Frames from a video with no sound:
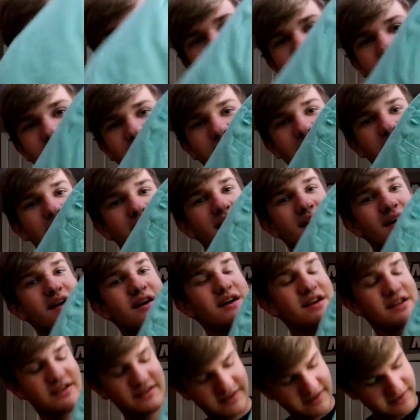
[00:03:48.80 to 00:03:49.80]
because
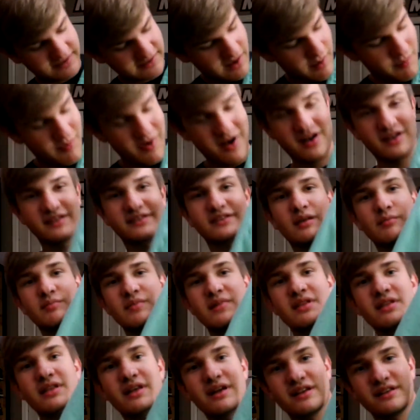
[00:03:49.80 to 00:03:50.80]
it's the summer and it's gonna
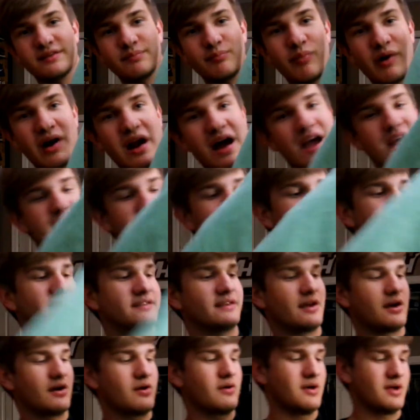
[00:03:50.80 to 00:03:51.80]
be it's bright,
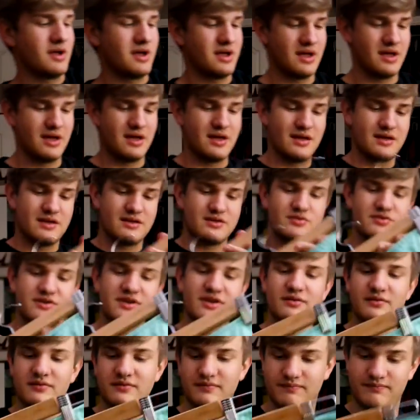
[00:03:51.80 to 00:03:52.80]
so you
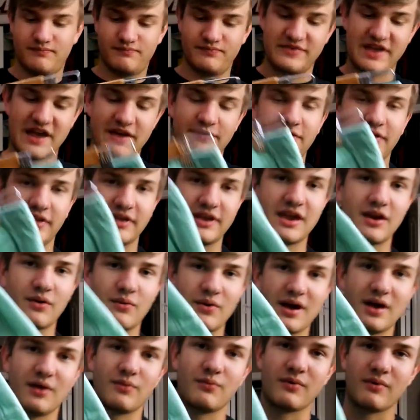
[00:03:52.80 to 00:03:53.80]
can definitely get
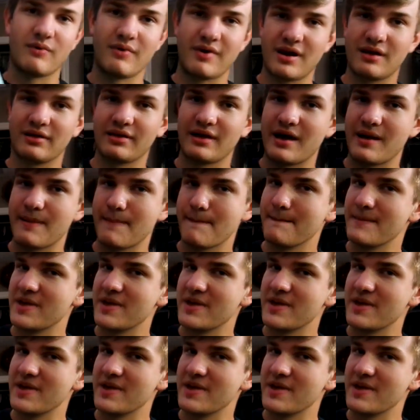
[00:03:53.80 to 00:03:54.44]
away wearing like